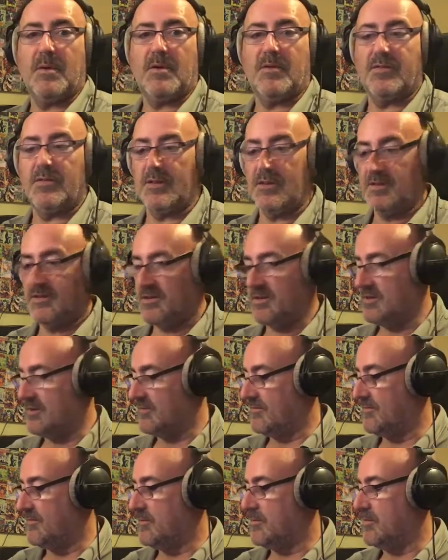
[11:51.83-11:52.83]
Because at least you
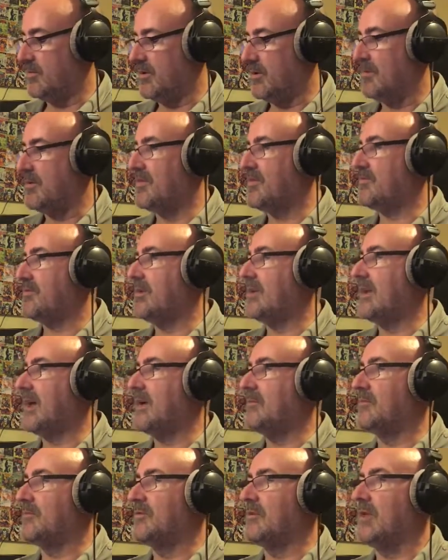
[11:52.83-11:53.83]
got football. I mean, 3
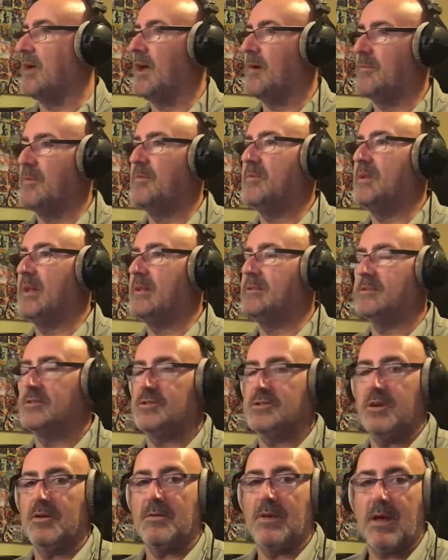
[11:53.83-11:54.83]
games a day. I mean, we're down to
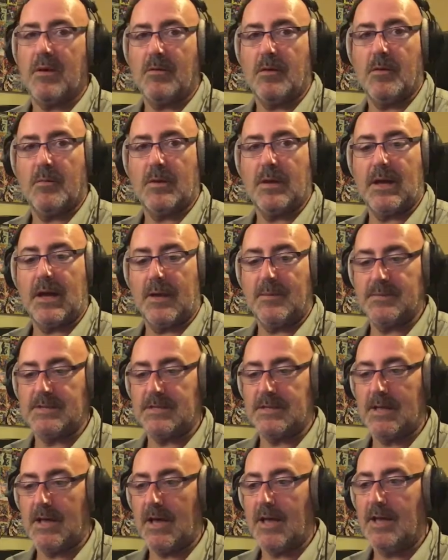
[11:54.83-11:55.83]
2 now, aren't we? Games
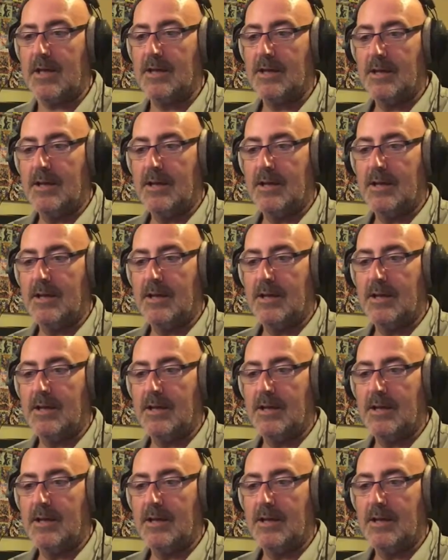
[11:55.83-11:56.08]
a day.